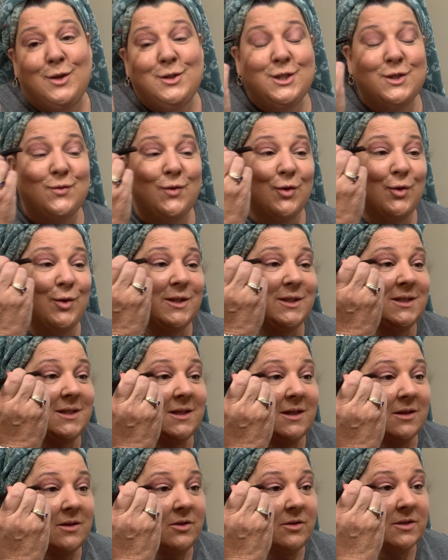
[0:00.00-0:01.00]
just for grins
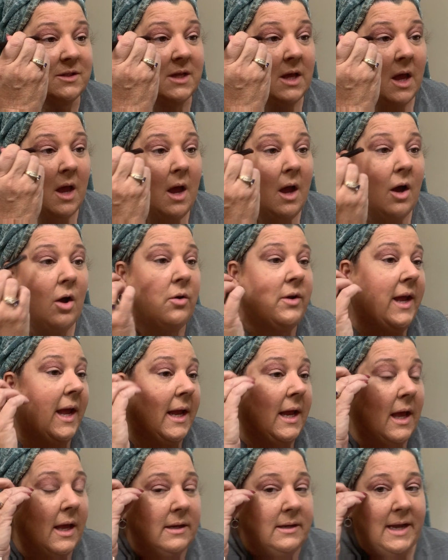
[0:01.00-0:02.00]
and giggles.
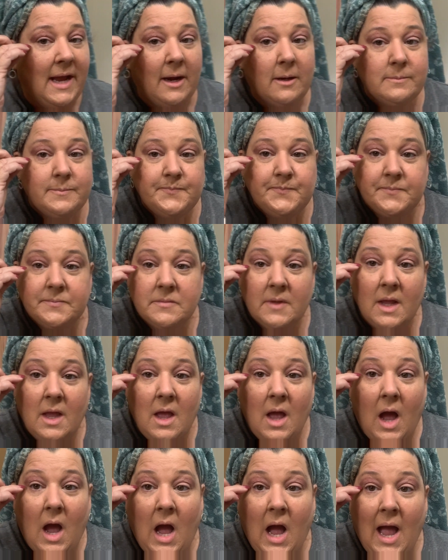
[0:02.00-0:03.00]
Okay, now,
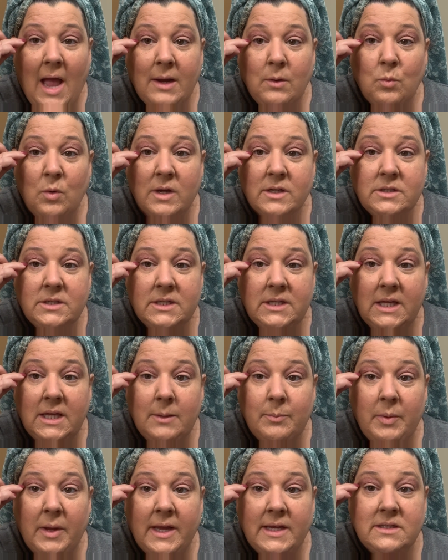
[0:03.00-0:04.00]
I want to
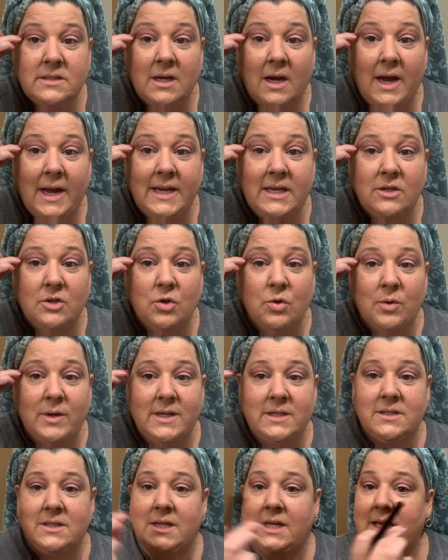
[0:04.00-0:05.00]
keep a tight
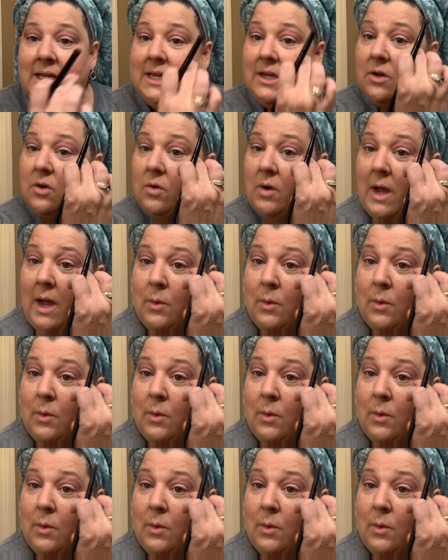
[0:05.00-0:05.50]
crease here.